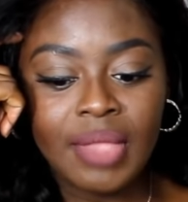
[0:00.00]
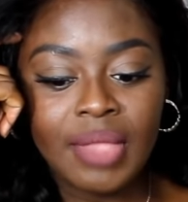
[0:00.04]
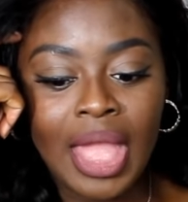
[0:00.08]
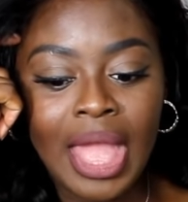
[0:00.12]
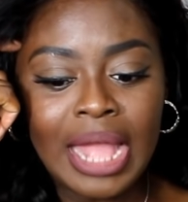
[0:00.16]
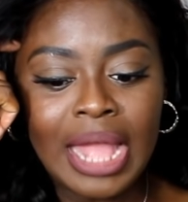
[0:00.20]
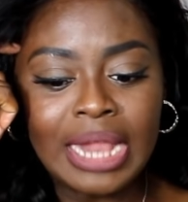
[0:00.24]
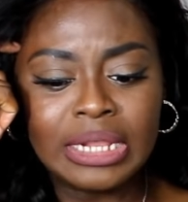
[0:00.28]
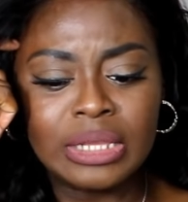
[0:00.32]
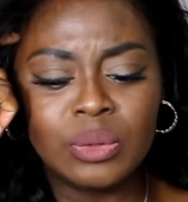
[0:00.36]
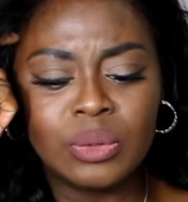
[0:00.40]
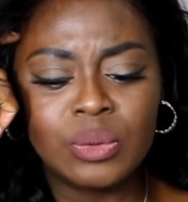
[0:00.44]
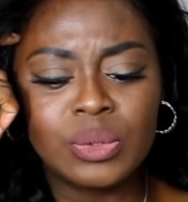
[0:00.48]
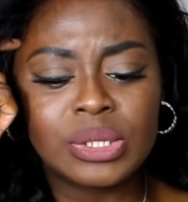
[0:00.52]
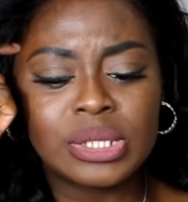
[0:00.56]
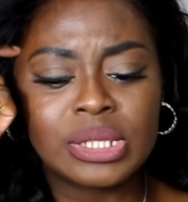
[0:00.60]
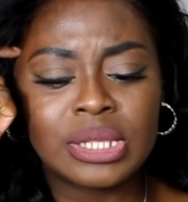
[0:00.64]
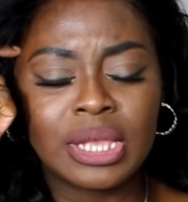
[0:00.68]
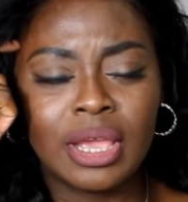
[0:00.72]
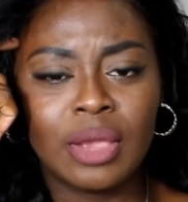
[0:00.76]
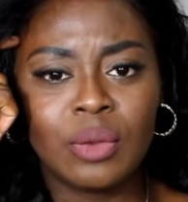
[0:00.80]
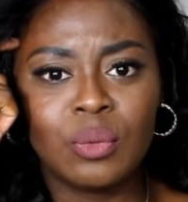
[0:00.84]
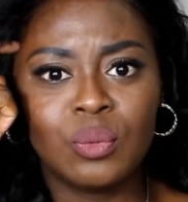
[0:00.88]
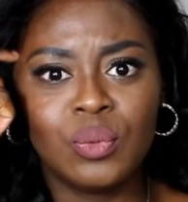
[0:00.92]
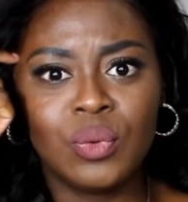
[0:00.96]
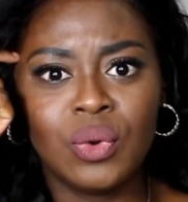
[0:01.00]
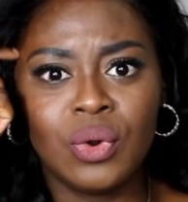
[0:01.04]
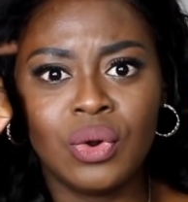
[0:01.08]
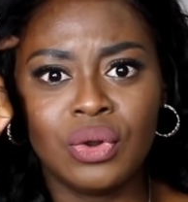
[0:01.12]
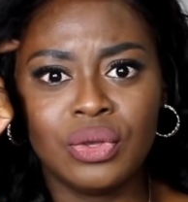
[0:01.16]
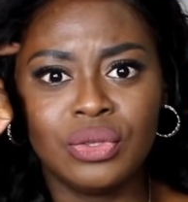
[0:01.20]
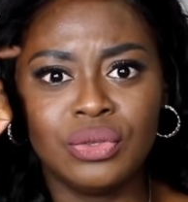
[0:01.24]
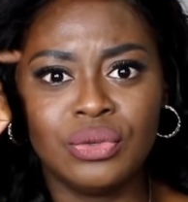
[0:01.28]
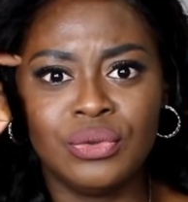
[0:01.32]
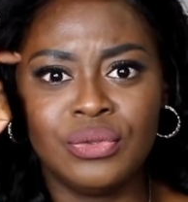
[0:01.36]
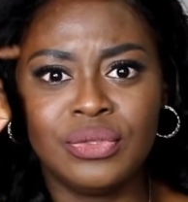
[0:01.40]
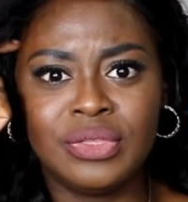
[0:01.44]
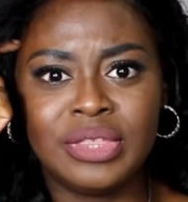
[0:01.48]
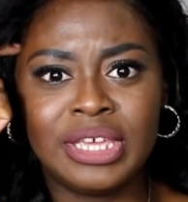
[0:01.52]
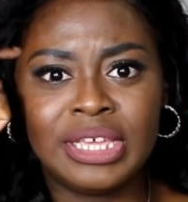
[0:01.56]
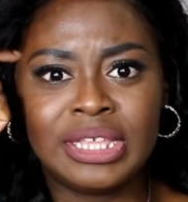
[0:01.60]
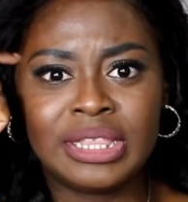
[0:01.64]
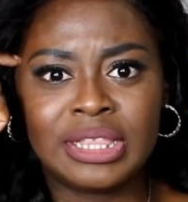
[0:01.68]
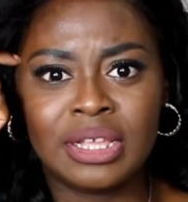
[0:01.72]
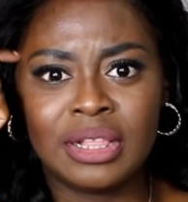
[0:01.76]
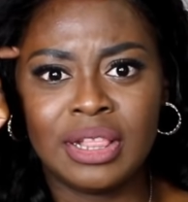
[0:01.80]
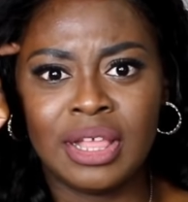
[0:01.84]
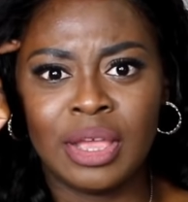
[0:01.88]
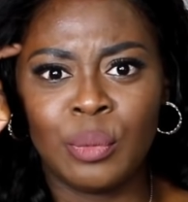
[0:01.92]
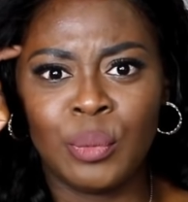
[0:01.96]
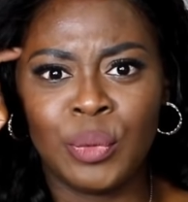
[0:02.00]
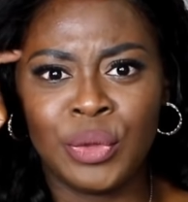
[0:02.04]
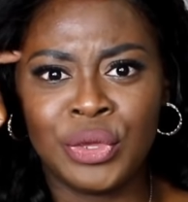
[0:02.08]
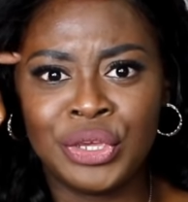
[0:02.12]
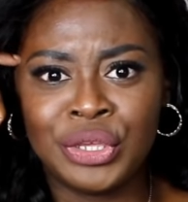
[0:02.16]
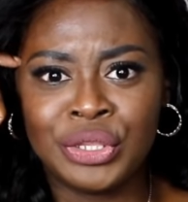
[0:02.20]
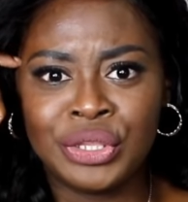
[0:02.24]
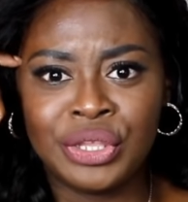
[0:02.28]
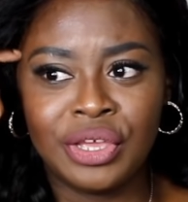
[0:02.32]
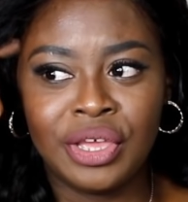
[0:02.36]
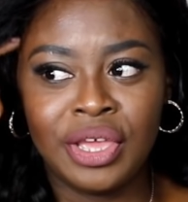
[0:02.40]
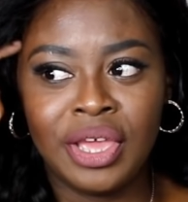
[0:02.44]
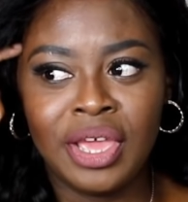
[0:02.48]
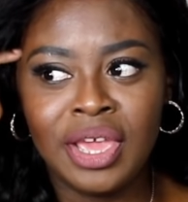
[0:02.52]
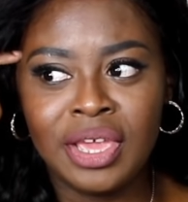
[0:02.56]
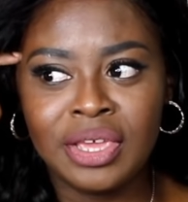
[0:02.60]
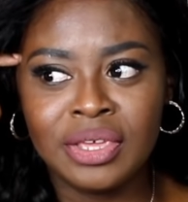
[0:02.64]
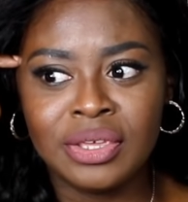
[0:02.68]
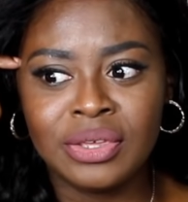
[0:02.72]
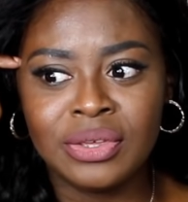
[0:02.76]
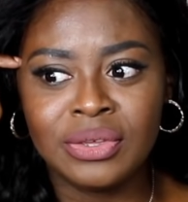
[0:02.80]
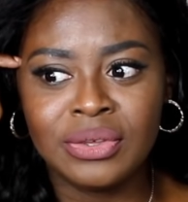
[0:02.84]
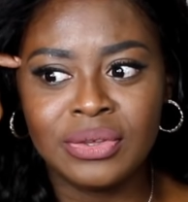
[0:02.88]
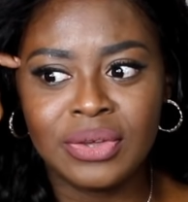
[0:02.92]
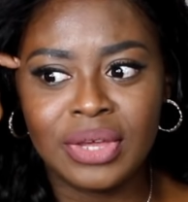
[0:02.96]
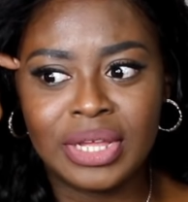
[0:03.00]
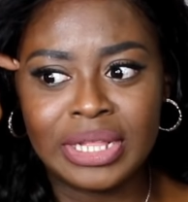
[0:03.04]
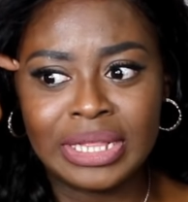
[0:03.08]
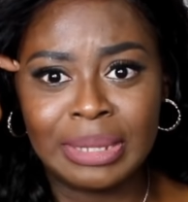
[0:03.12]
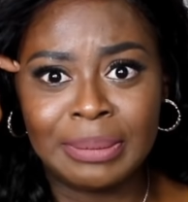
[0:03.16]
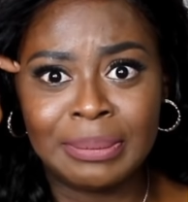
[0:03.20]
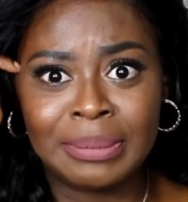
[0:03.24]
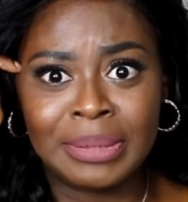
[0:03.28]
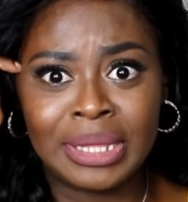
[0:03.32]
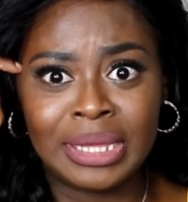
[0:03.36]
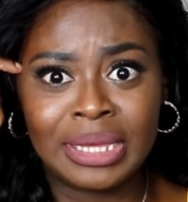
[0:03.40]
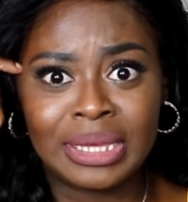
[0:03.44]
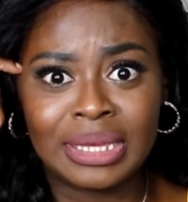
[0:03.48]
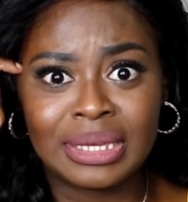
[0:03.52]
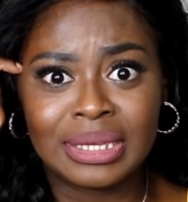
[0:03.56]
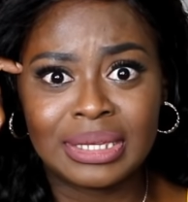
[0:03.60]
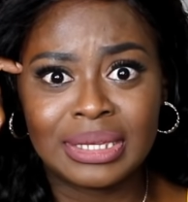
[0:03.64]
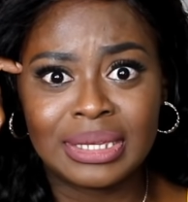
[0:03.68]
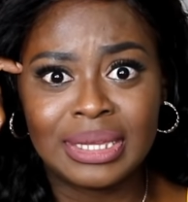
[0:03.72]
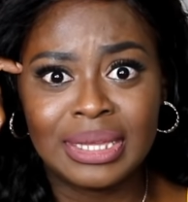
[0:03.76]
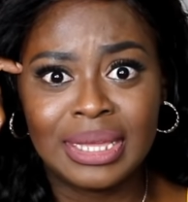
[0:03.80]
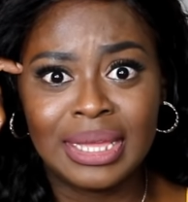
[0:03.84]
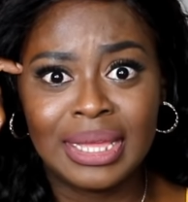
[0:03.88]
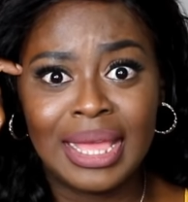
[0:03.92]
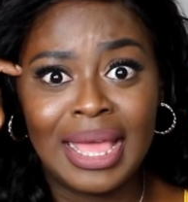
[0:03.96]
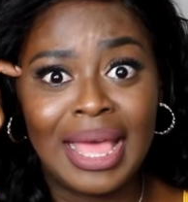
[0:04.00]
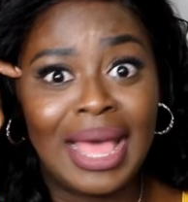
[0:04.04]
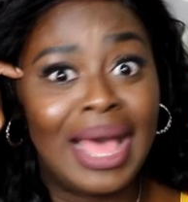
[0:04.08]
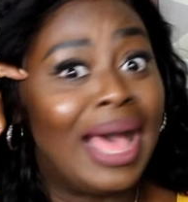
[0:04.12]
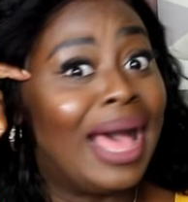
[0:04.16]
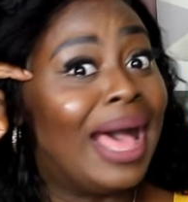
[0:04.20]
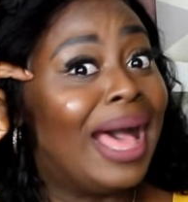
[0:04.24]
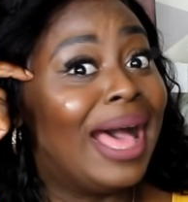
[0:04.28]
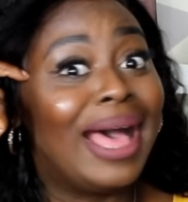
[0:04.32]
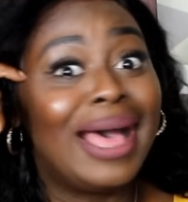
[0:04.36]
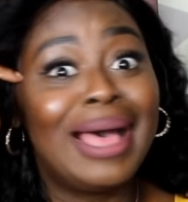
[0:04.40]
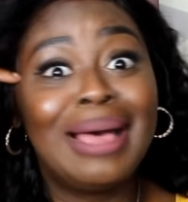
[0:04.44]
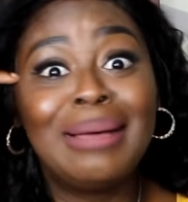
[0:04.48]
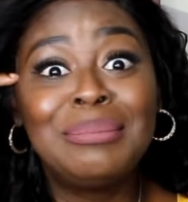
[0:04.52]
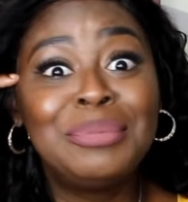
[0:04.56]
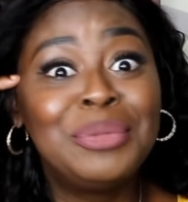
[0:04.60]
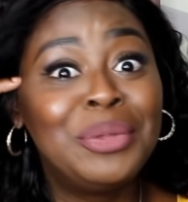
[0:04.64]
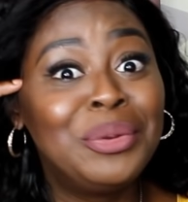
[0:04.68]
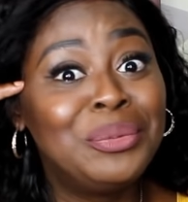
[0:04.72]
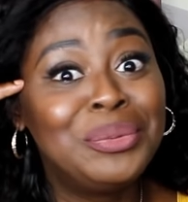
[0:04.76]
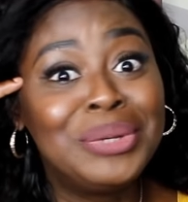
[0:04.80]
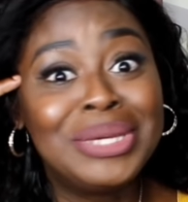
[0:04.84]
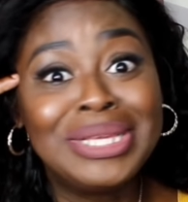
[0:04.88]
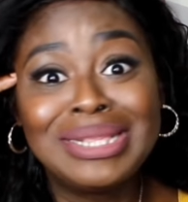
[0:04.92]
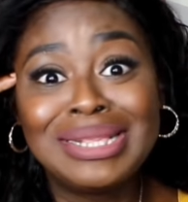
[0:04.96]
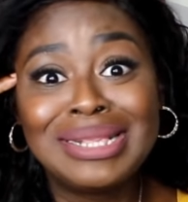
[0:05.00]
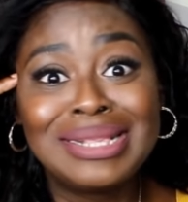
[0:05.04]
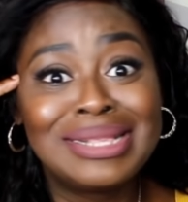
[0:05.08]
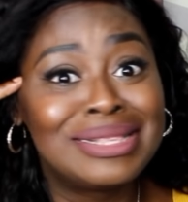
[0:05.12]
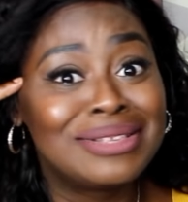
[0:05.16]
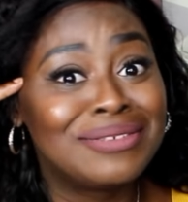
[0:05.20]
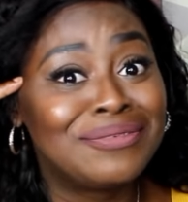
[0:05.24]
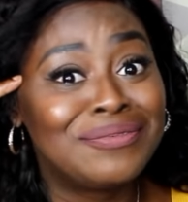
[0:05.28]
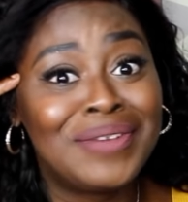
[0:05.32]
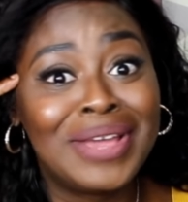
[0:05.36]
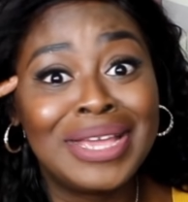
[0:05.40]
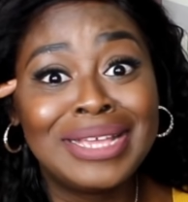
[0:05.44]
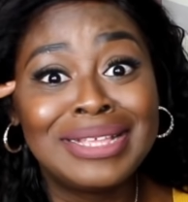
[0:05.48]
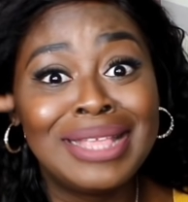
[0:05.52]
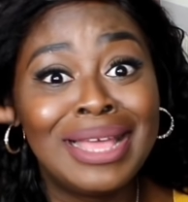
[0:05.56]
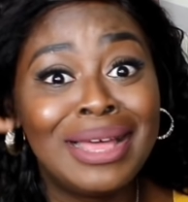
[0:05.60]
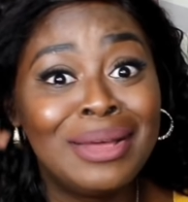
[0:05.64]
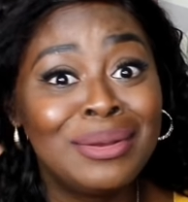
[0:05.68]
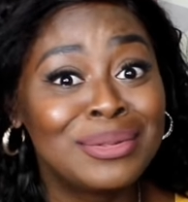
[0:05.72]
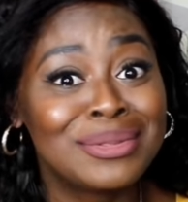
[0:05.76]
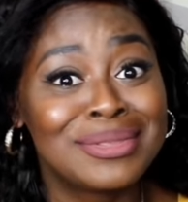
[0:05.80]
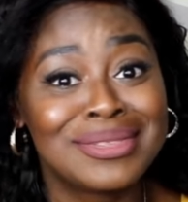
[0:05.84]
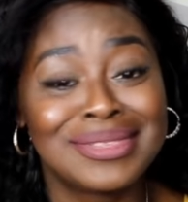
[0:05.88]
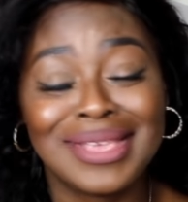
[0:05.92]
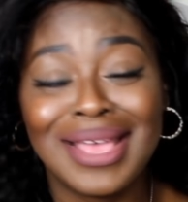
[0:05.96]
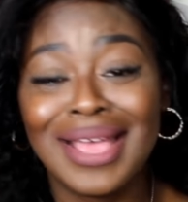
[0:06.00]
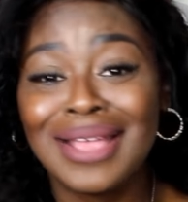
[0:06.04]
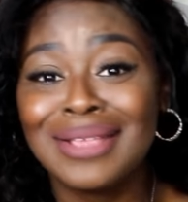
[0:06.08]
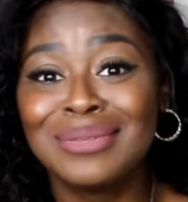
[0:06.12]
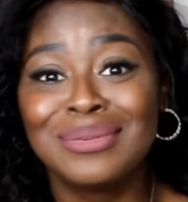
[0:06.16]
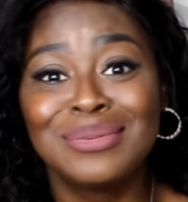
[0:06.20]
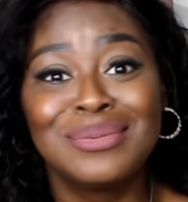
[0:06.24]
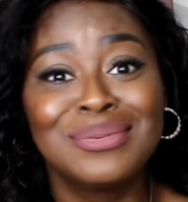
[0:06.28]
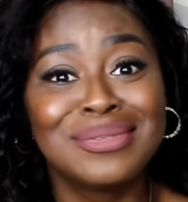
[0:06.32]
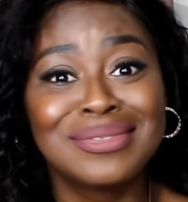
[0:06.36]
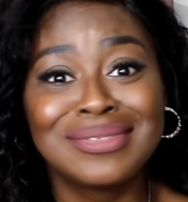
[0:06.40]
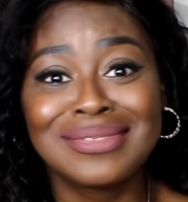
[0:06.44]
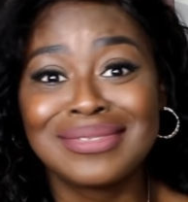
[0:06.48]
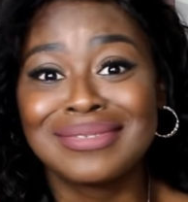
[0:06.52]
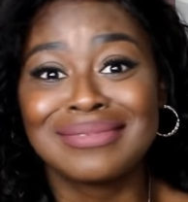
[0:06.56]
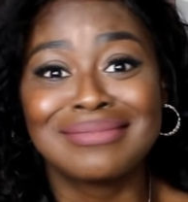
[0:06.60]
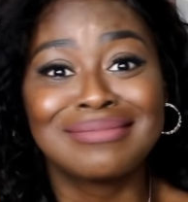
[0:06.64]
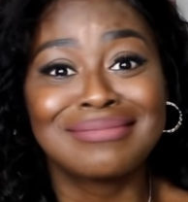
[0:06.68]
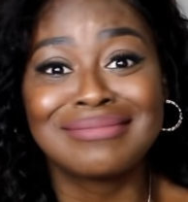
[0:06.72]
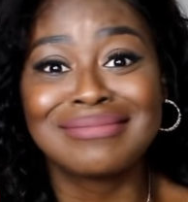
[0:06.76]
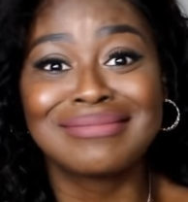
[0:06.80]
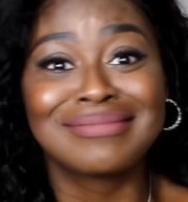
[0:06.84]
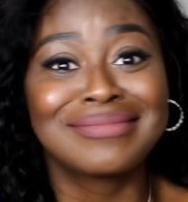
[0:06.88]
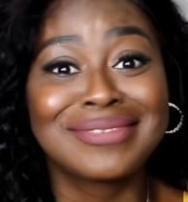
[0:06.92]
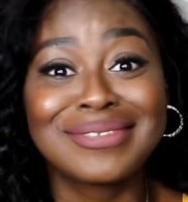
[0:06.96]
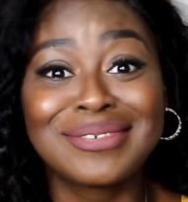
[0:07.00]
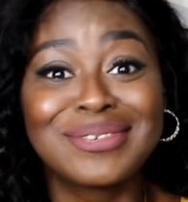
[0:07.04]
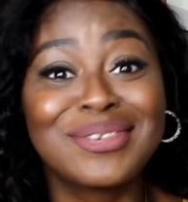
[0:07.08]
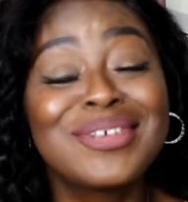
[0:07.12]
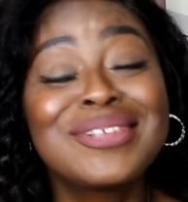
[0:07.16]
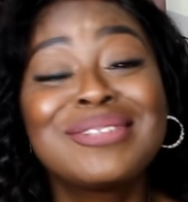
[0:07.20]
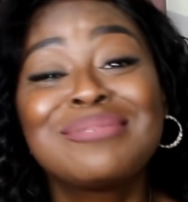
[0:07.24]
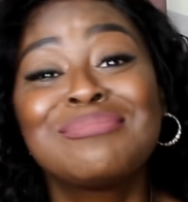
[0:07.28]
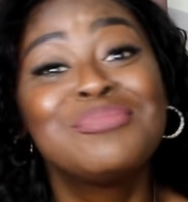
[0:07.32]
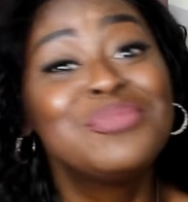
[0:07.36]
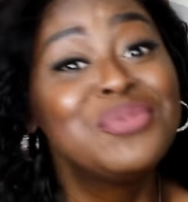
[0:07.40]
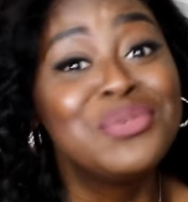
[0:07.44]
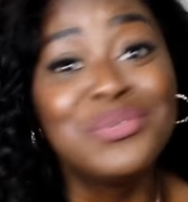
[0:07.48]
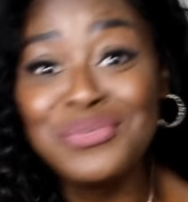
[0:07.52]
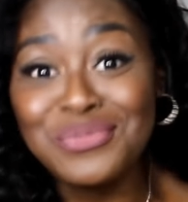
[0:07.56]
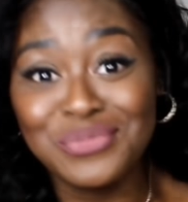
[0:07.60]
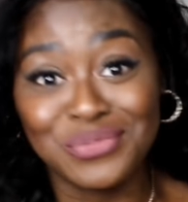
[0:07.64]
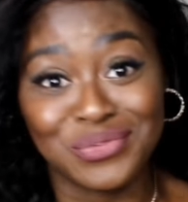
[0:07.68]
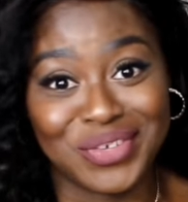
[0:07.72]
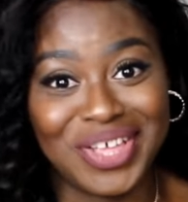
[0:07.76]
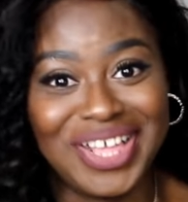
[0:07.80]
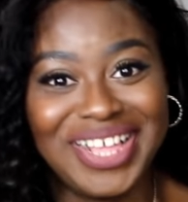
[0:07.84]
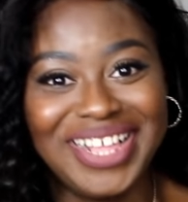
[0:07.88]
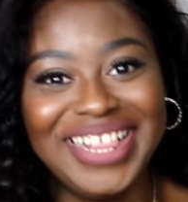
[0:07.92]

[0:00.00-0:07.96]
And he was like, what, you think that like we're gonna hurt you? And I'm like, I'm not waiting to find out. I don't, just move.